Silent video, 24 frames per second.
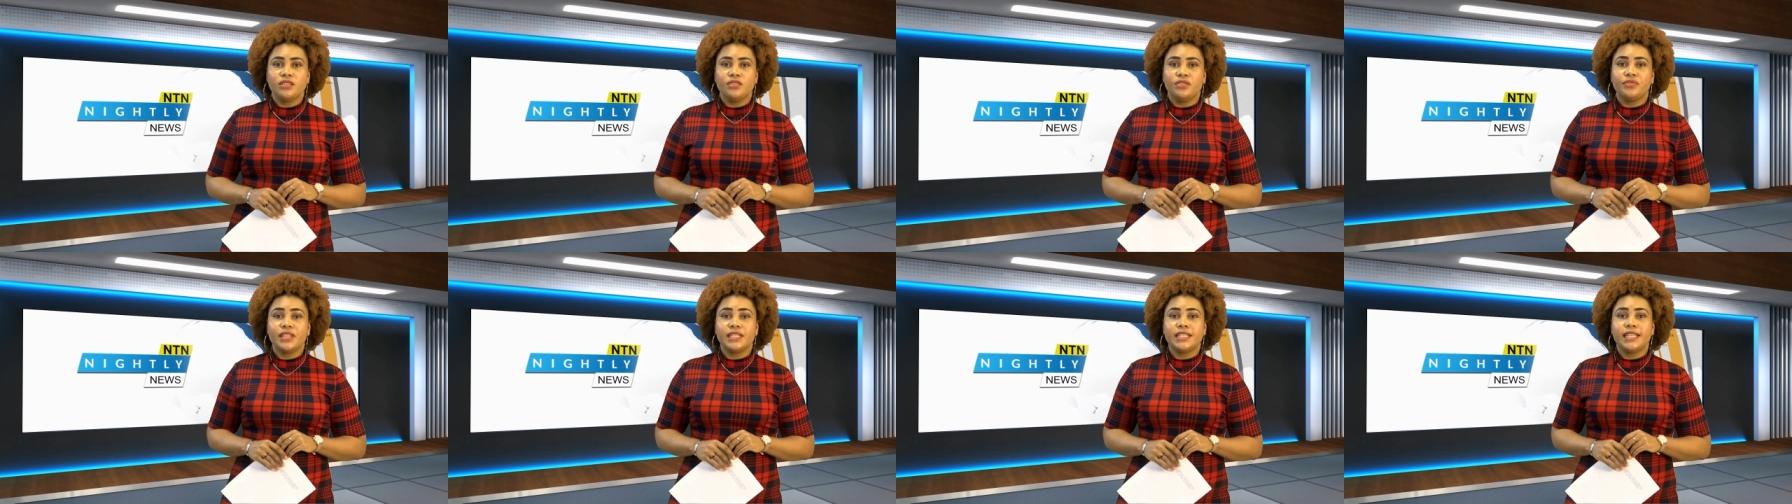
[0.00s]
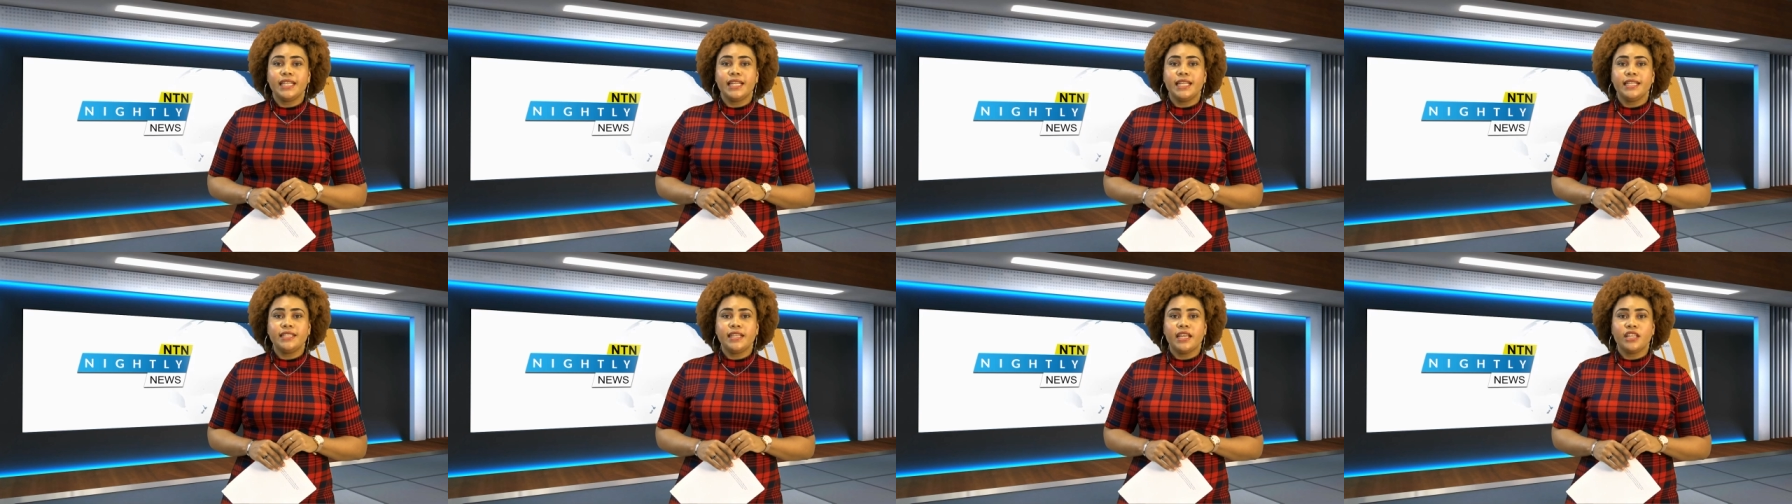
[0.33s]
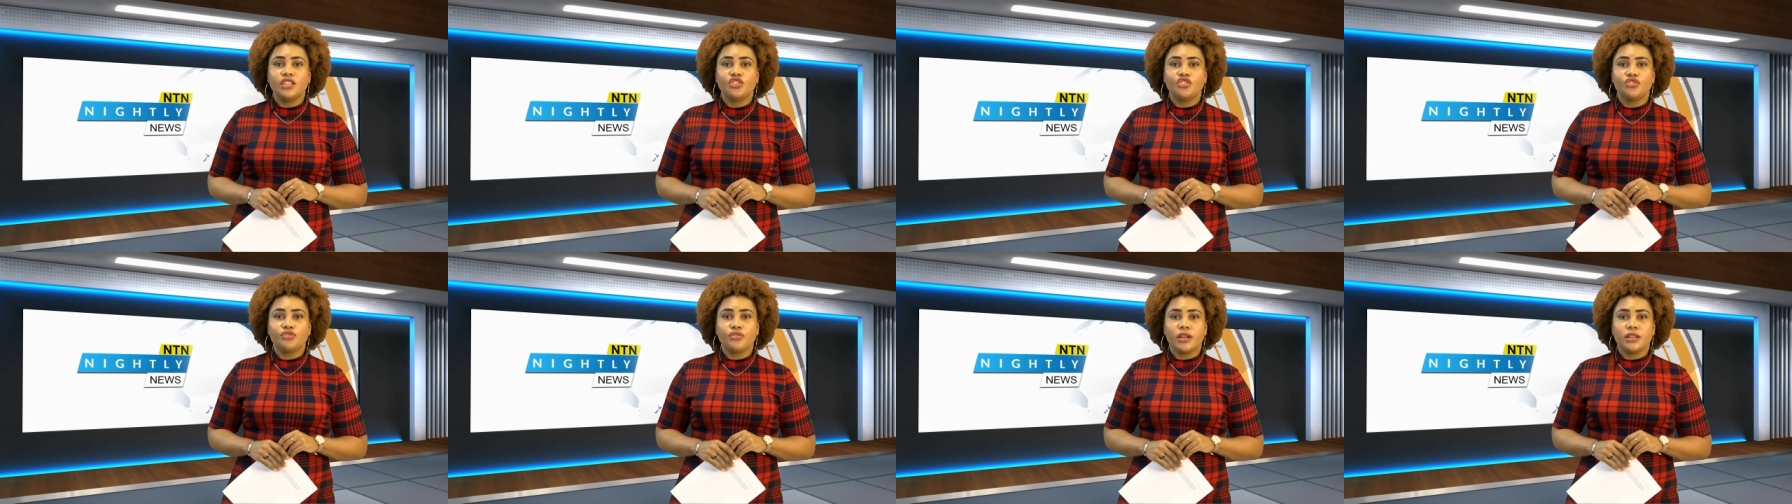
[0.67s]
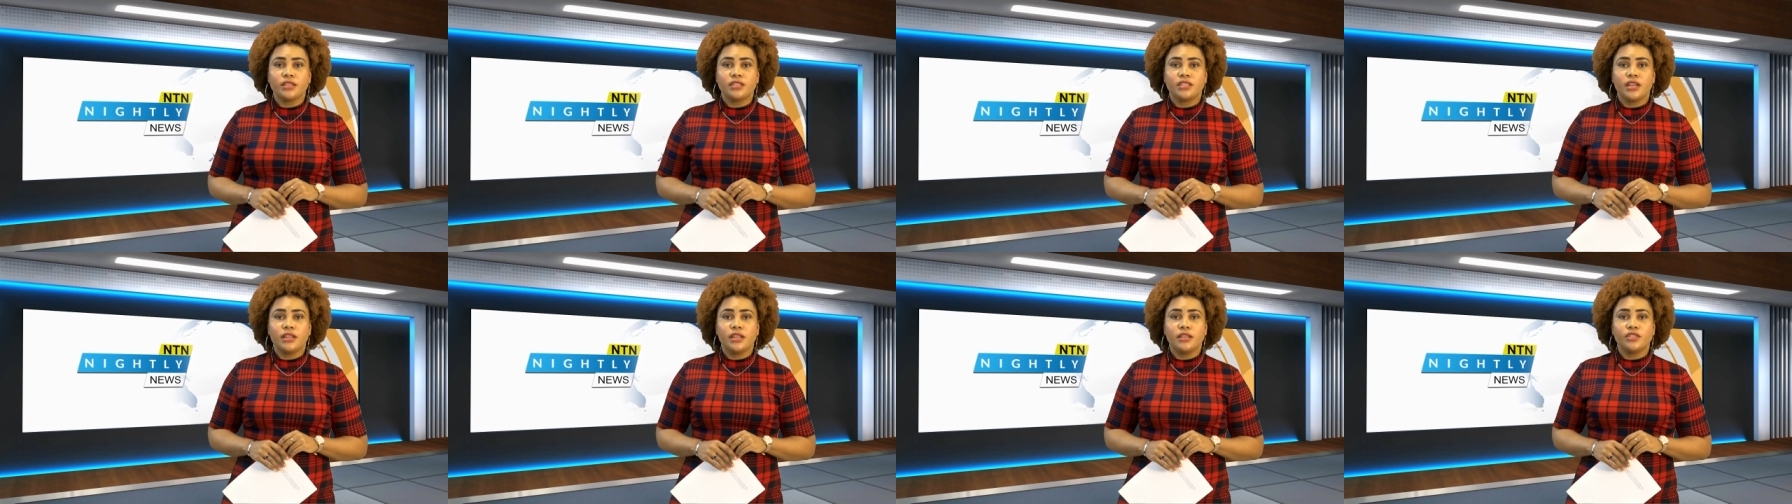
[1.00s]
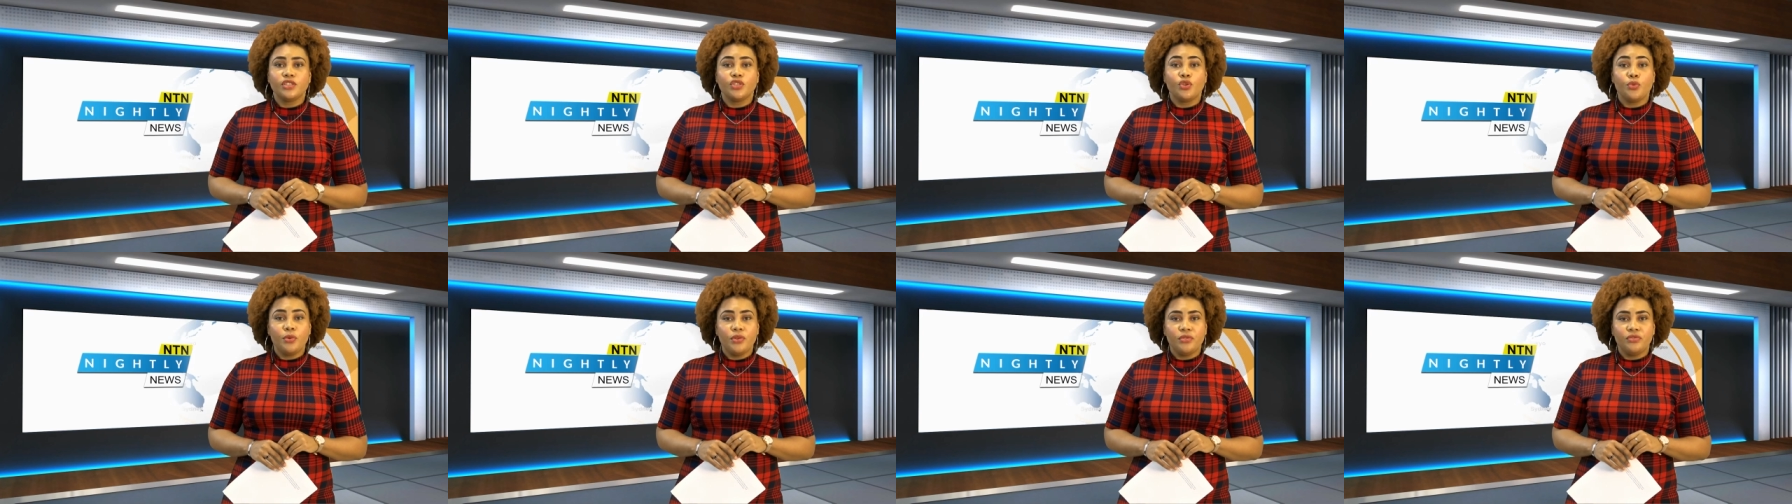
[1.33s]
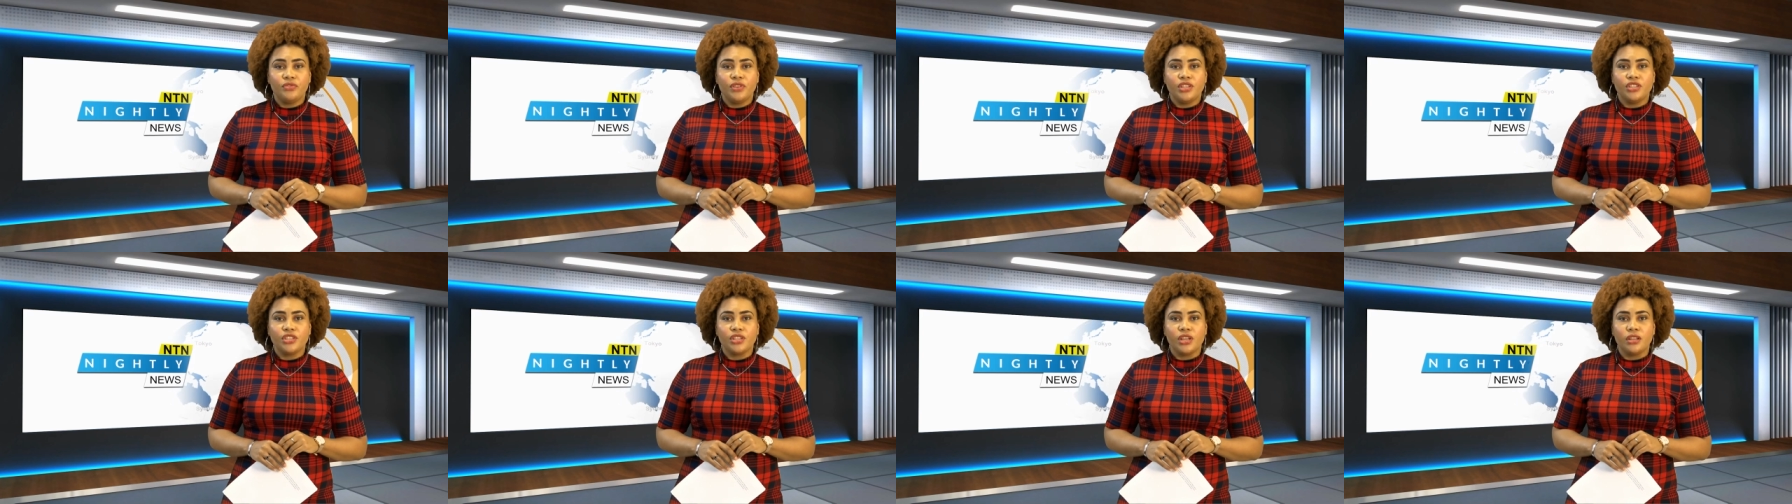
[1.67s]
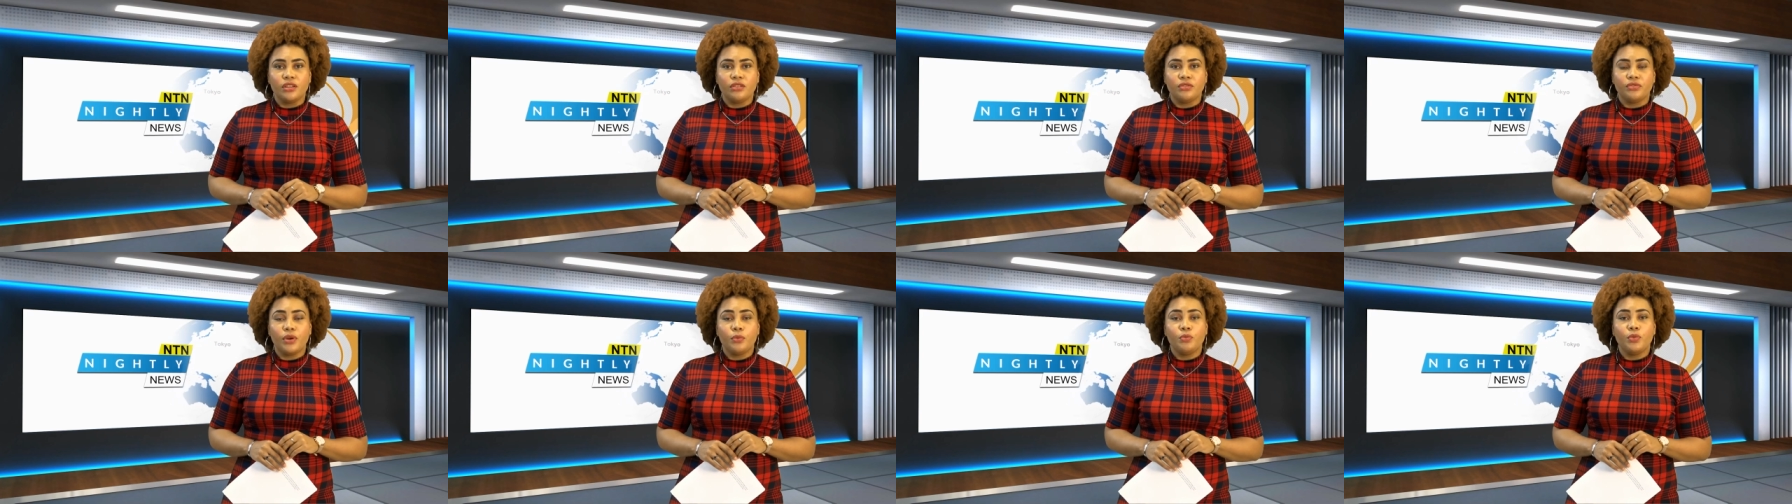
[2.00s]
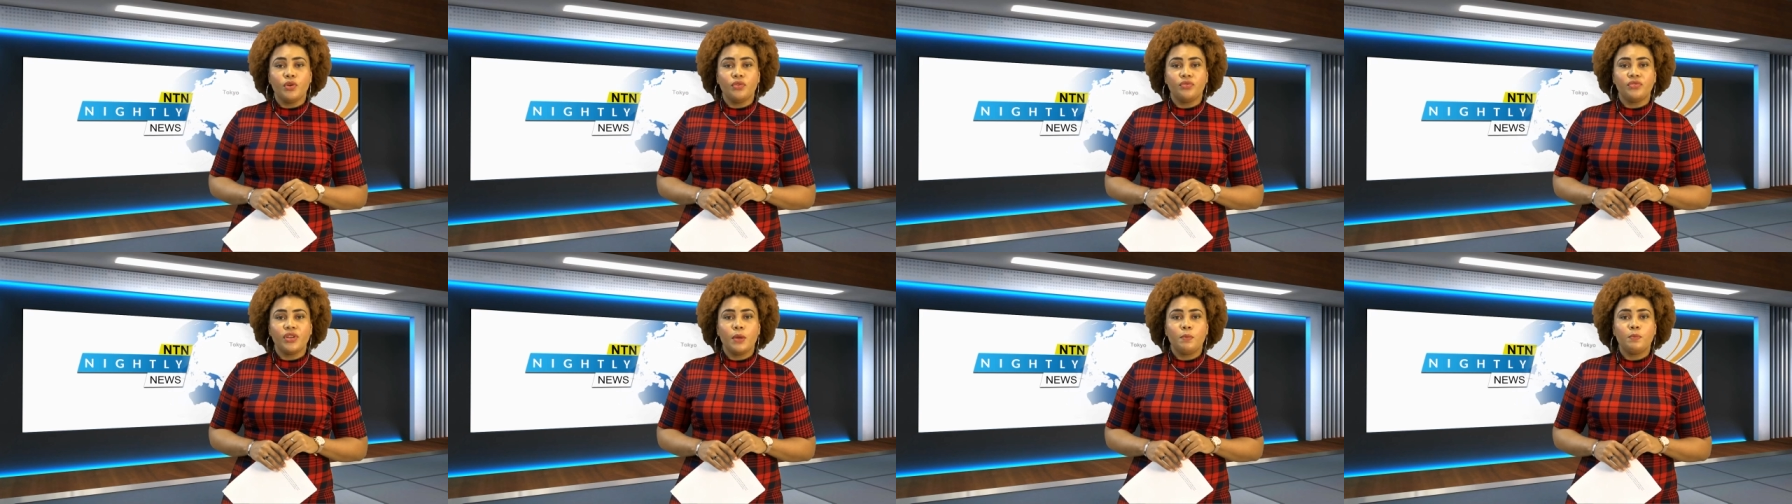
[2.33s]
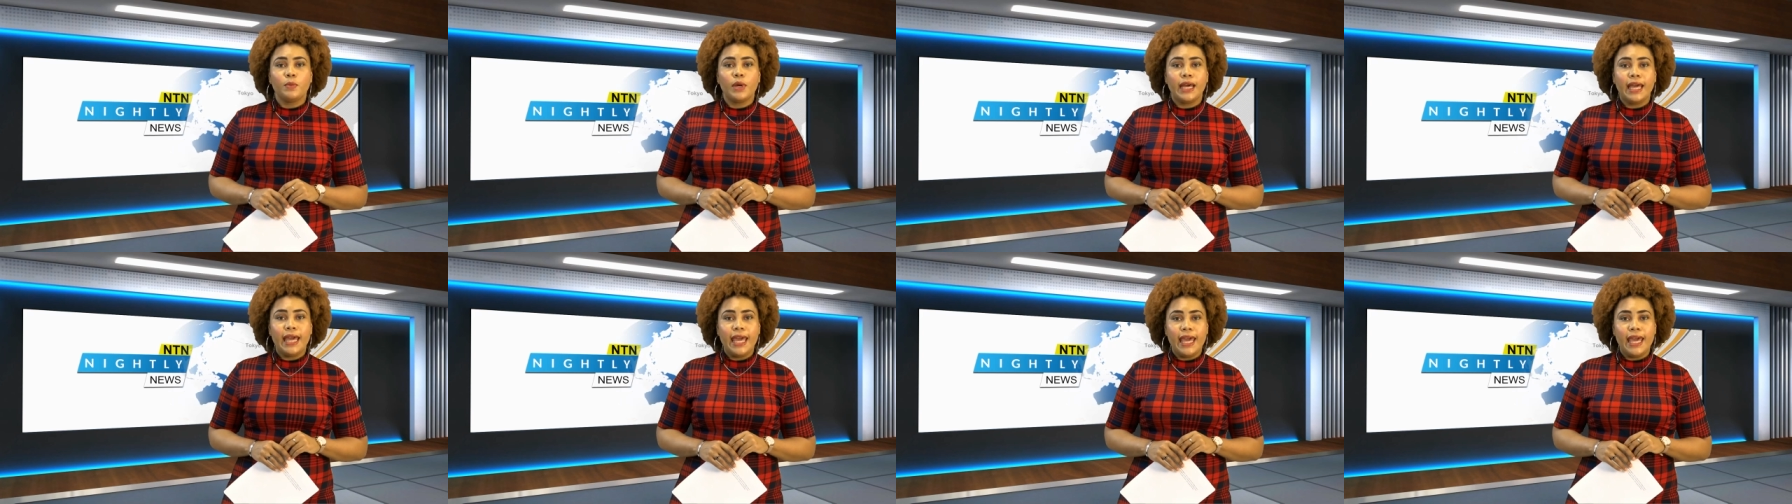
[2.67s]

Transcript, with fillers: to facilitate structured supervision from November